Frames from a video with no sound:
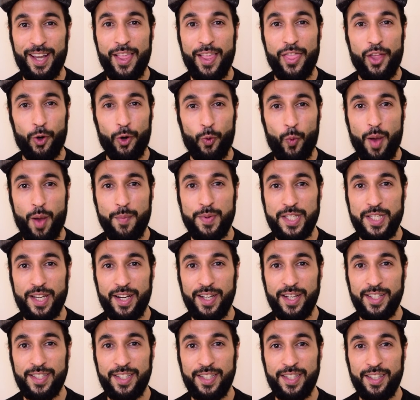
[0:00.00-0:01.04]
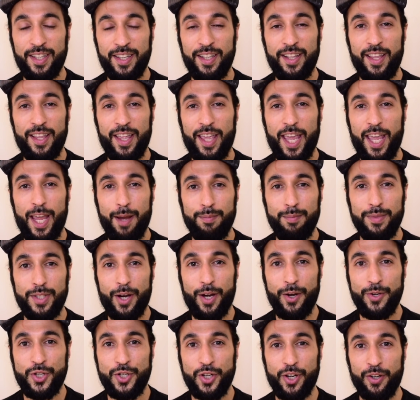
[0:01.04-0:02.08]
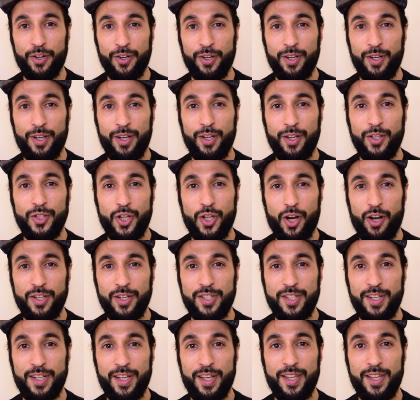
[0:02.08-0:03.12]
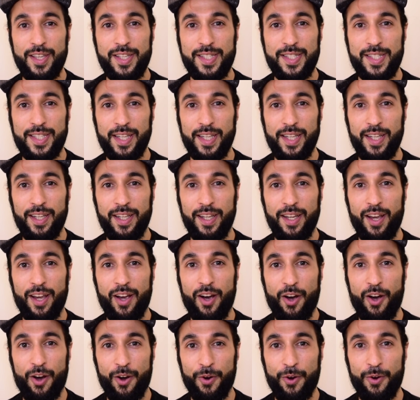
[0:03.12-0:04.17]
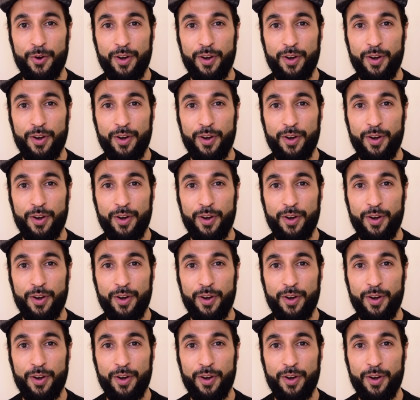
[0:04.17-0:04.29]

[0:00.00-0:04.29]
Their website, m dojo dot co.